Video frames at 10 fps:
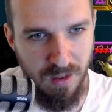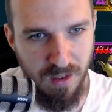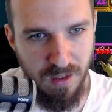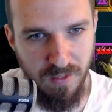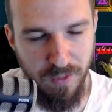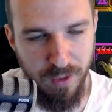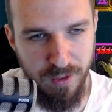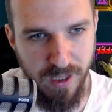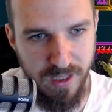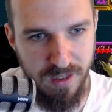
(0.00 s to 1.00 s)

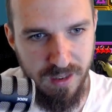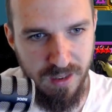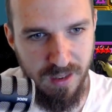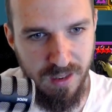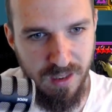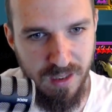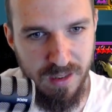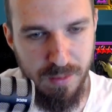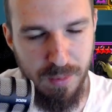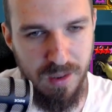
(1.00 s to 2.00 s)
variety in here,
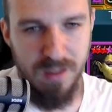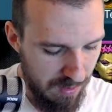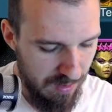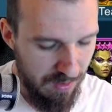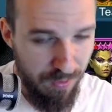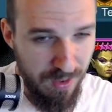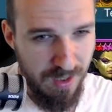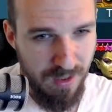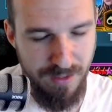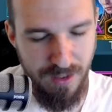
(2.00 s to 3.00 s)
but it's really
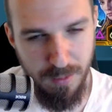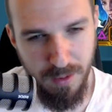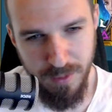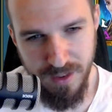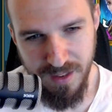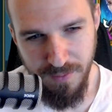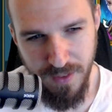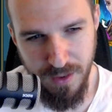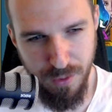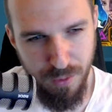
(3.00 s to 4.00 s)
hard to come up with
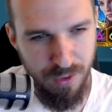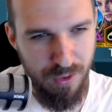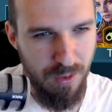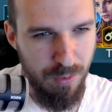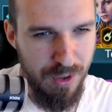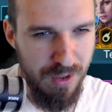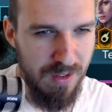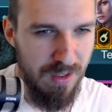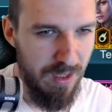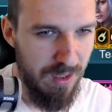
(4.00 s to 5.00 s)
something new, so I was just
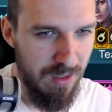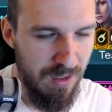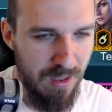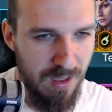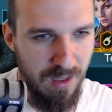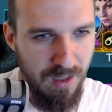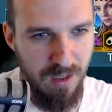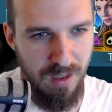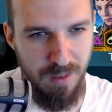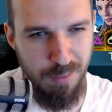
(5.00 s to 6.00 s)
like
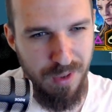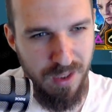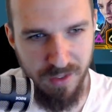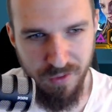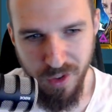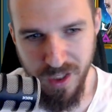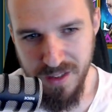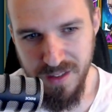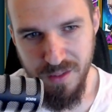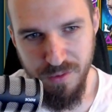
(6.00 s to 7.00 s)
bring in
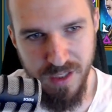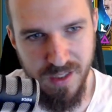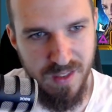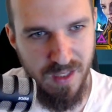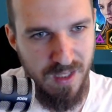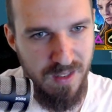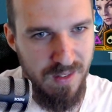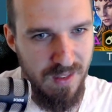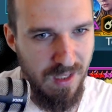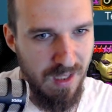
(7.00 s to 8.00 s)
resets
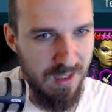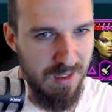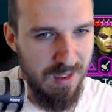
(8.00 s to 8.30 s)
and